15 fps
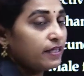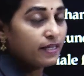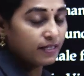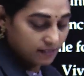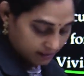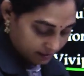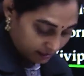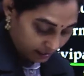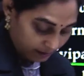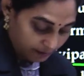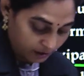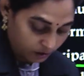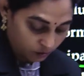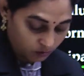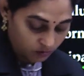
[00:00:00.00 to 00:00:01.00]
these
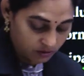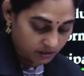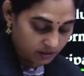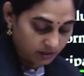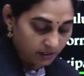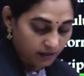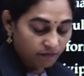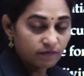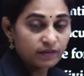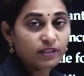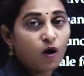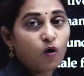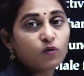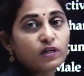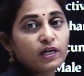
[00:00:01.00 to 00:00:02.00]
nematodes,
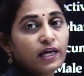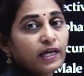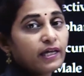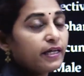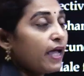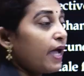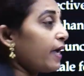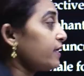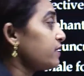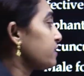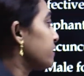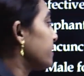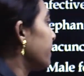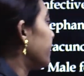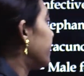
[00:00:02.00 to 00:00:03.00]
without laying eggs,
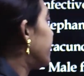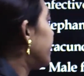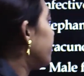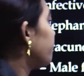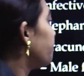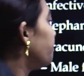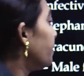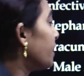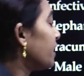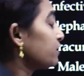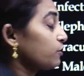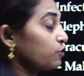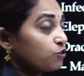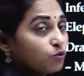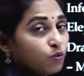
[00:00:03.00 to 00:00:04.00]
they give
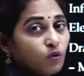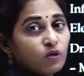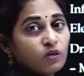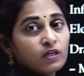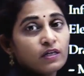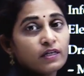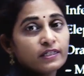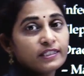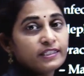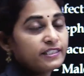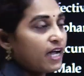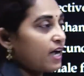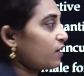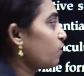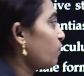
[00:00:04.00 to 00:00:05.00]
birth to
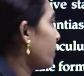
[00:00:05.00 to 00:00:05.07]
young